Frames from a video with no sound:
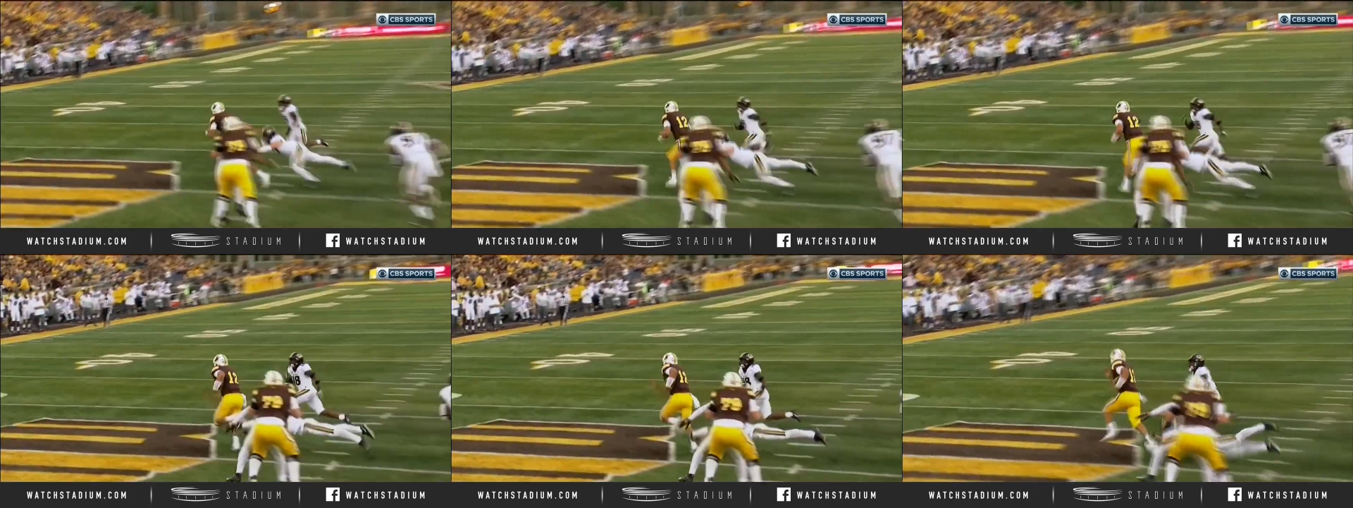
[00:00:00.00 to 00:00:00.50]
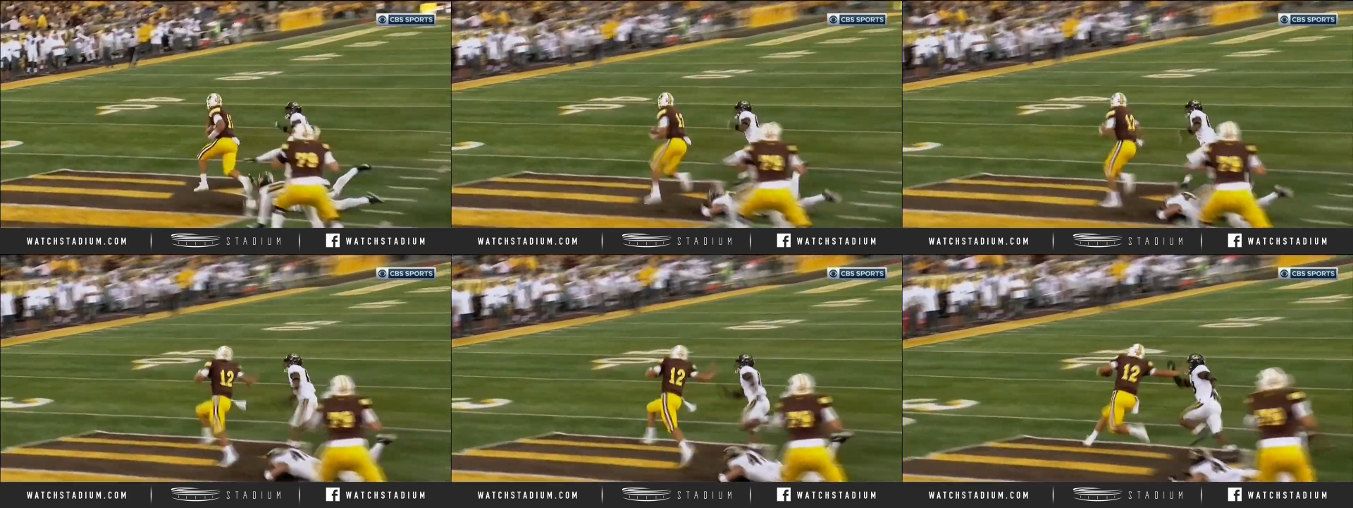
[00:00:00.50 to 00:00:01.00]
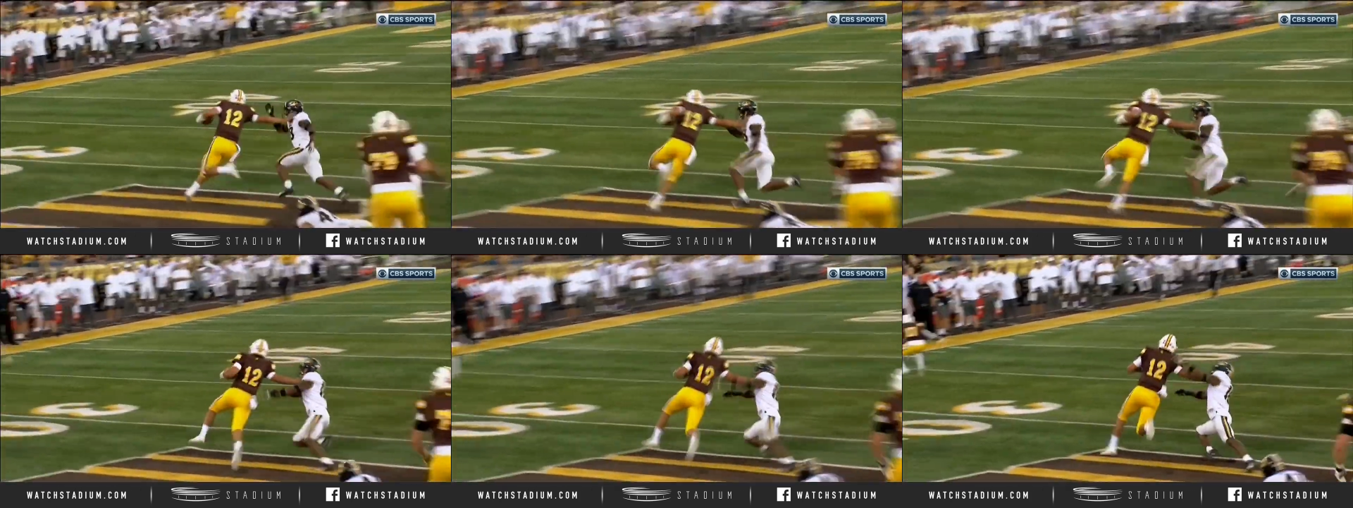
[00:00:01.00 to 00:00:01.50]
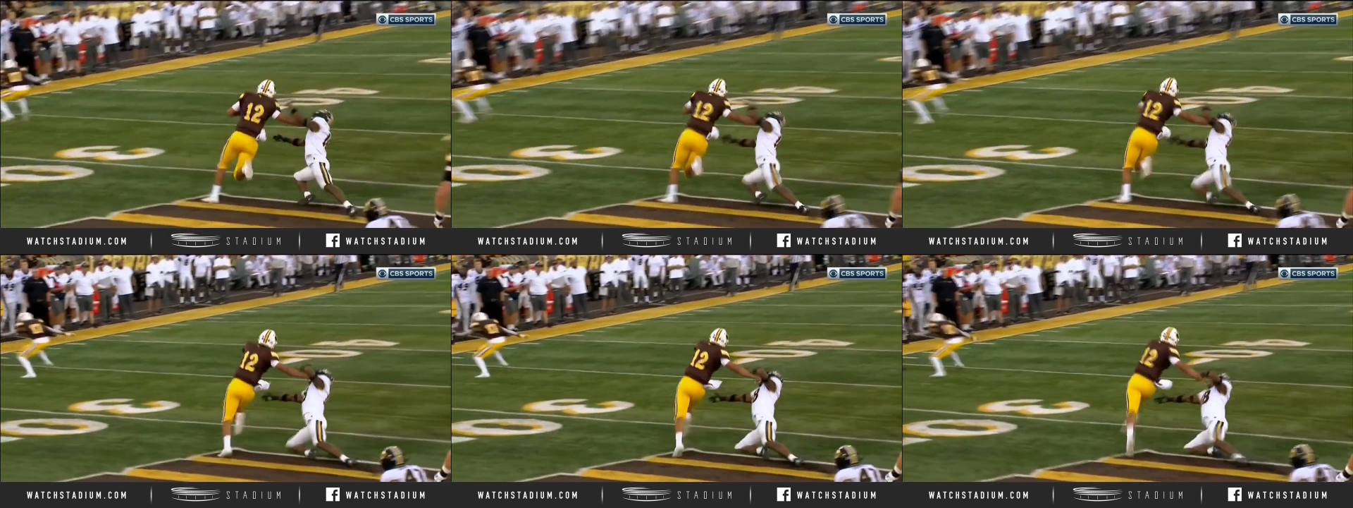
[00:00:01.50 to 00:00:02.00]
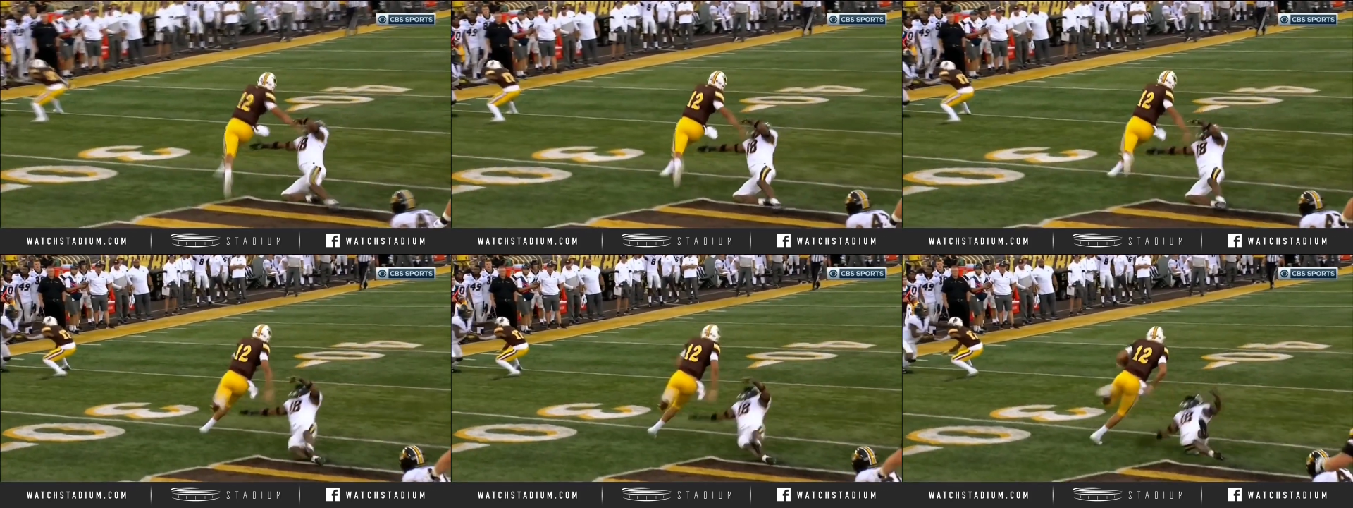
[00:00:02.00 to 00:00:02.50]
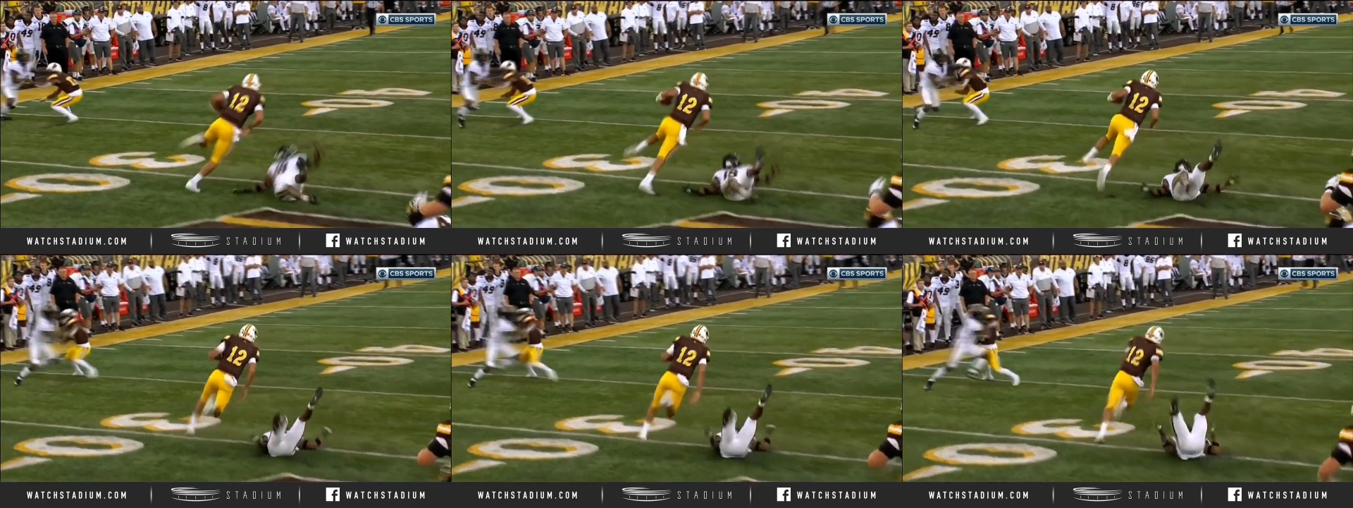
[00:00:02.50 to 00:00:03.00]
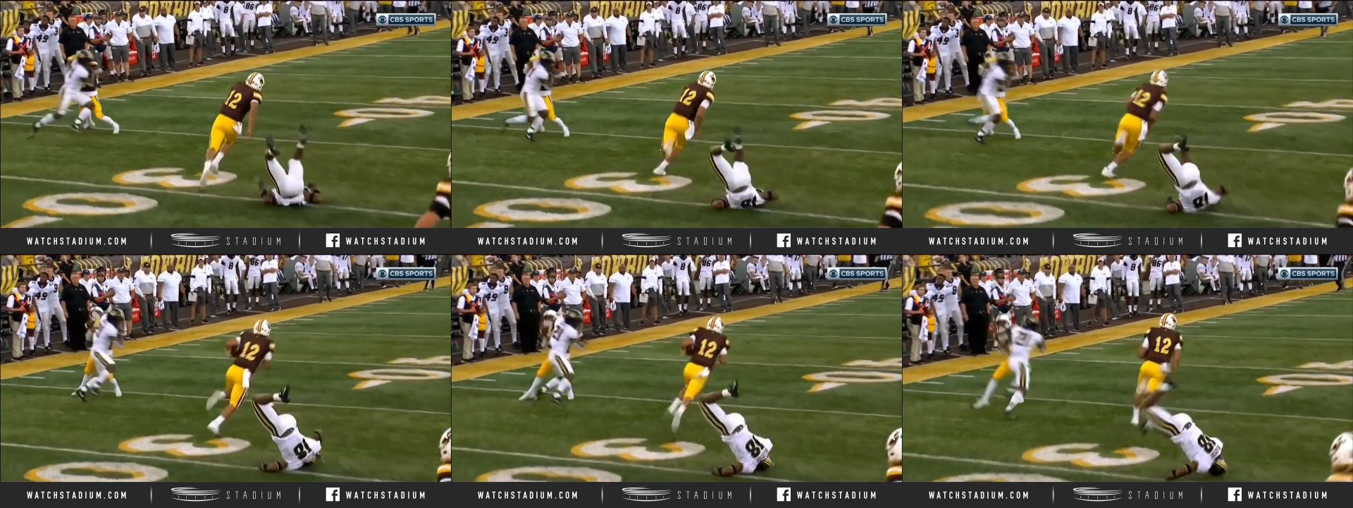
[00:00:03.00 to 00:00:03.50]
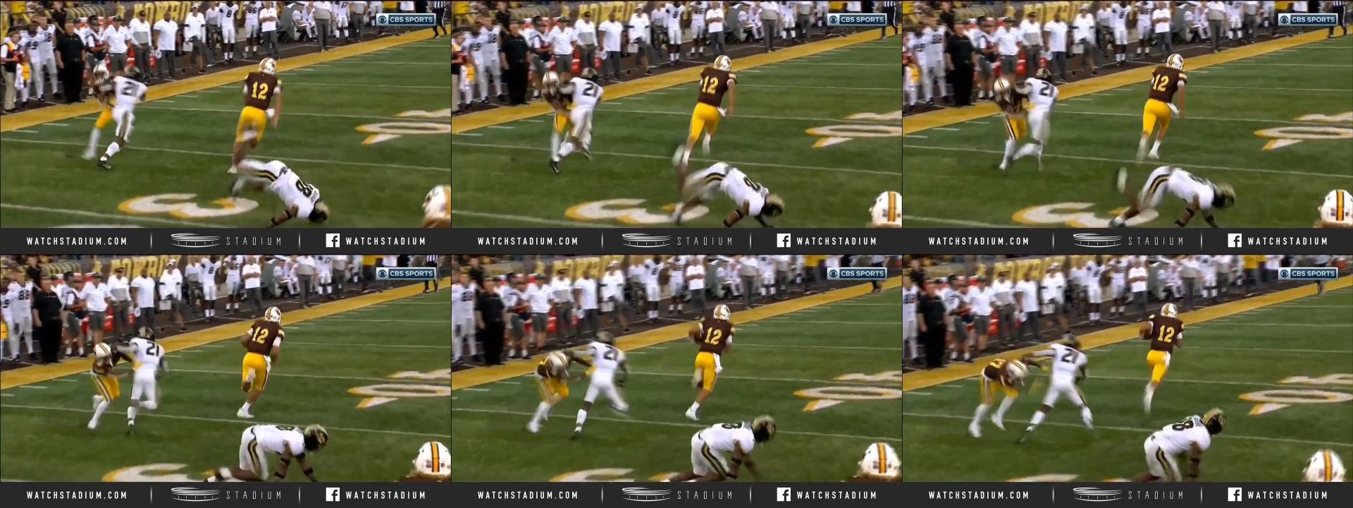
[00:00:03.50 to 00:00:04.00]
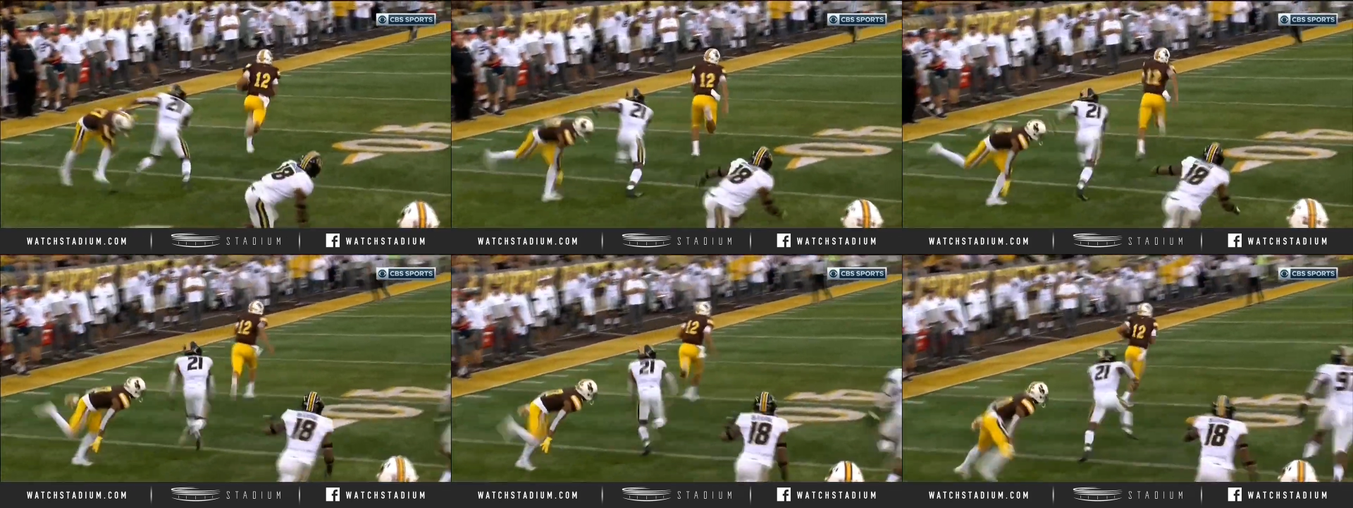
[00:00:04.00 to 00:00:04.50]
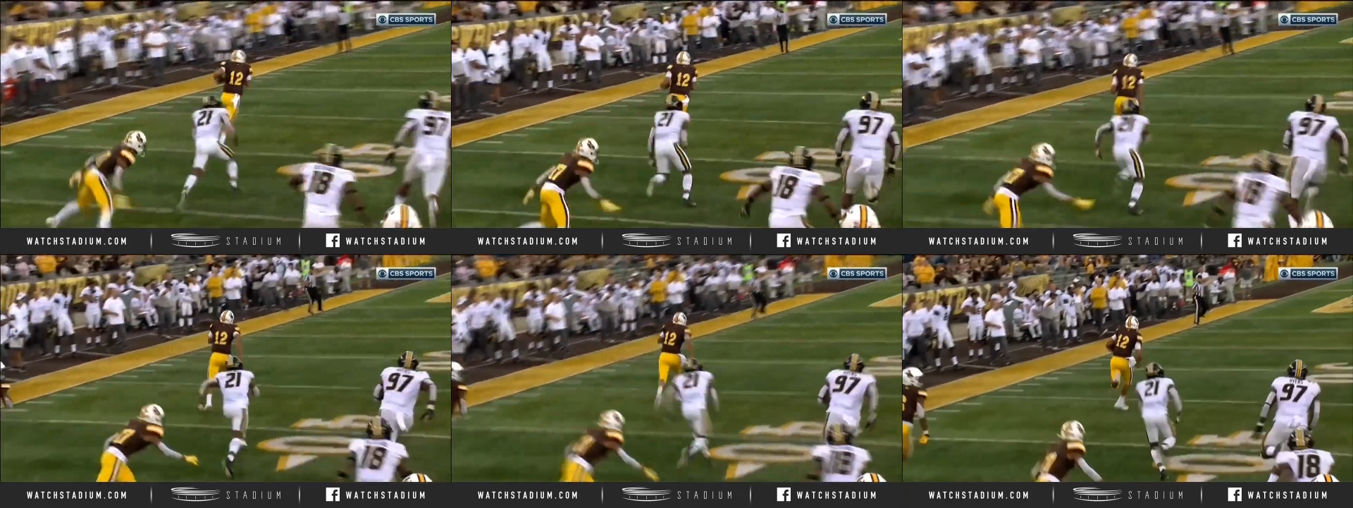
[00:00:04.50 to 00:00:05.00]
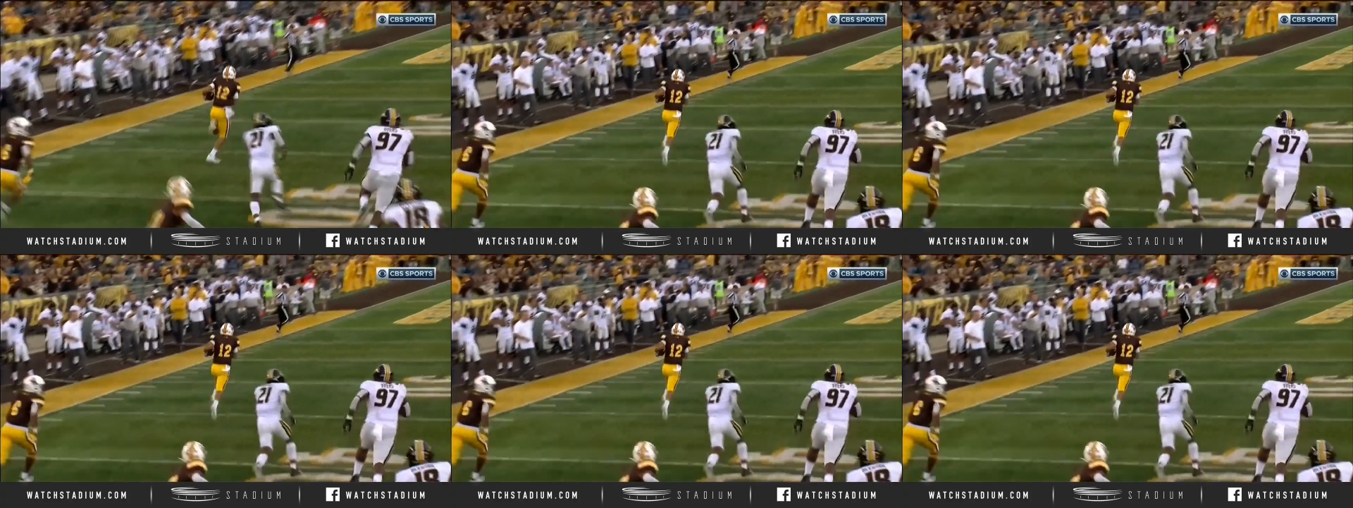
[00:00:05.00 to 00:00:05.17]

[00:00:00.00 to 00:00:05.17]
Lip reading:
[unreadable: no face in view]